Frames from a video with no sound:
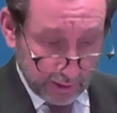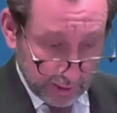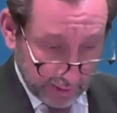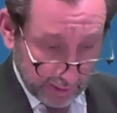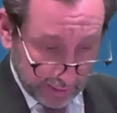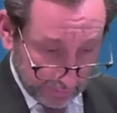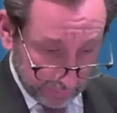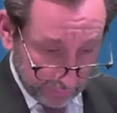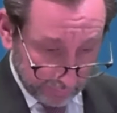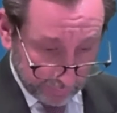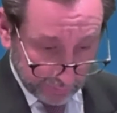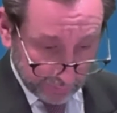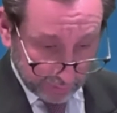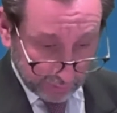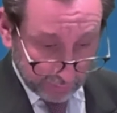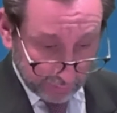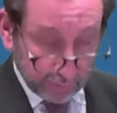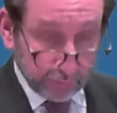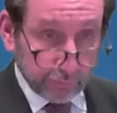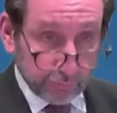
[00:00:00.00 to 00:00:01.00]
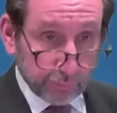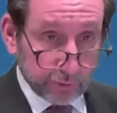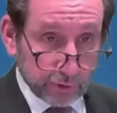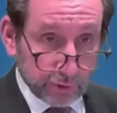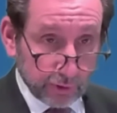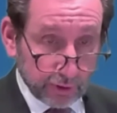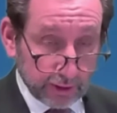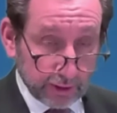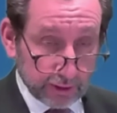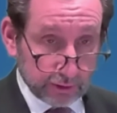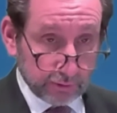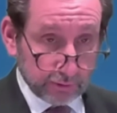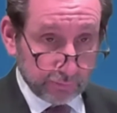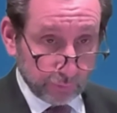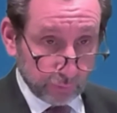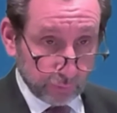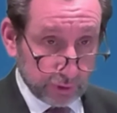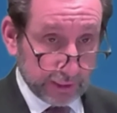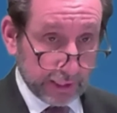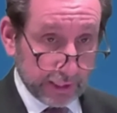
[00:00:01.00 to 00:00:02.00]
at the BRE from
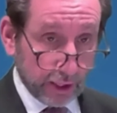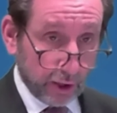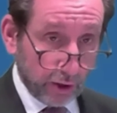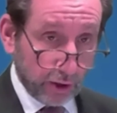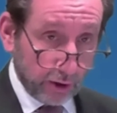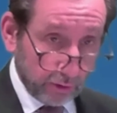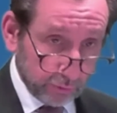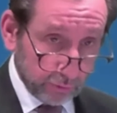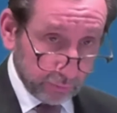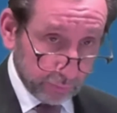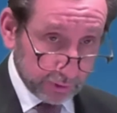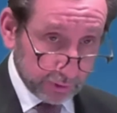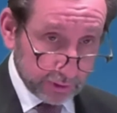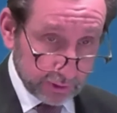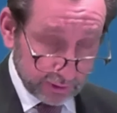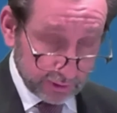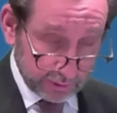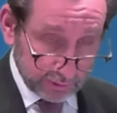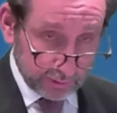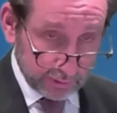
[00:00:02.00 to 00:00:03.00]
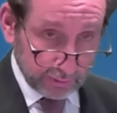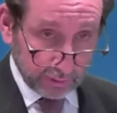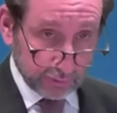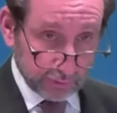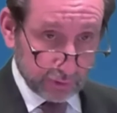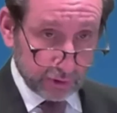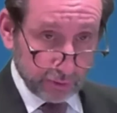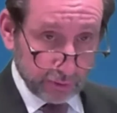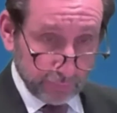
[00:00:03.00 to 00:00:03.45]
2014 onwards, 2